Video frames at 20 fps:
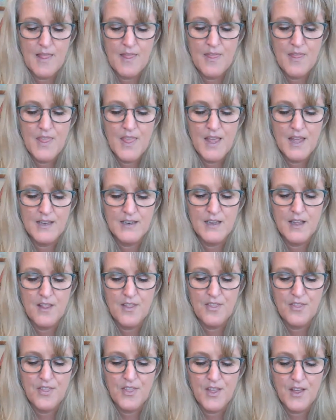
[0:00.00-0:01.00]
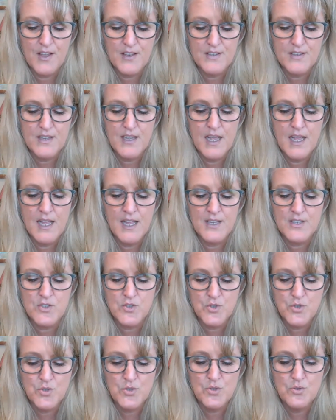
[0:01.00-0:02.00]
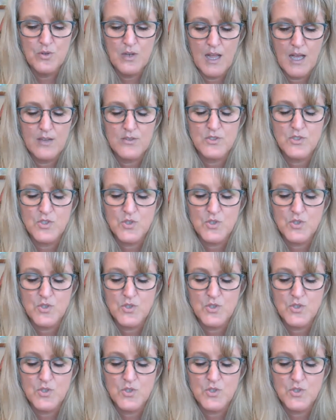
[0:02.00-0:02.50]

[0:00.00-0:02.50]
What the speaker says: and then a thud and two loud